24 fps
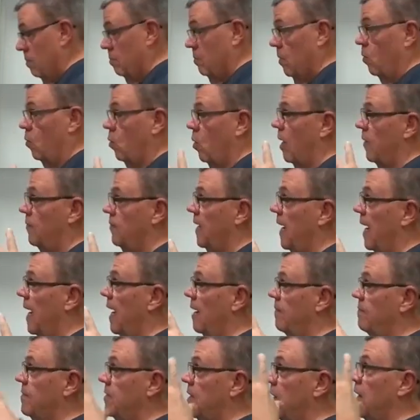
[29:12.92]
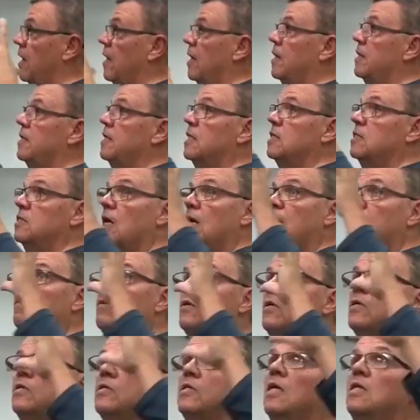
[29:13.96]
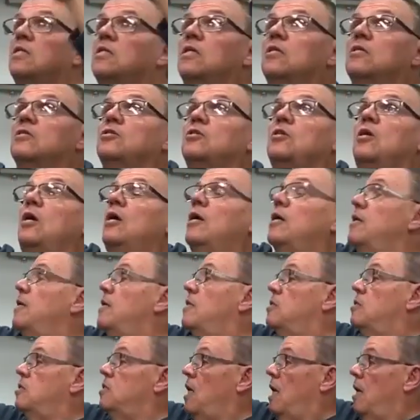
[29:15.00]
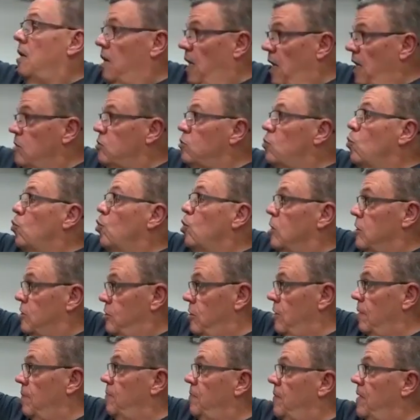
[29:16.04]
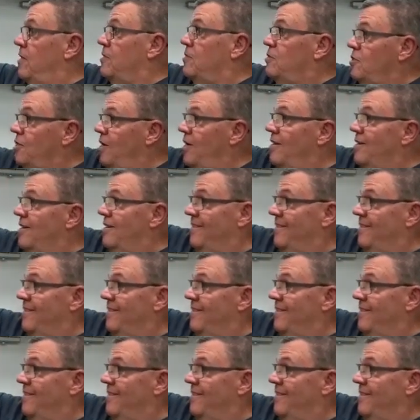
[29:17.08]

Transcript: But what they have done is they've looked at the sun and said, let's worship the sun.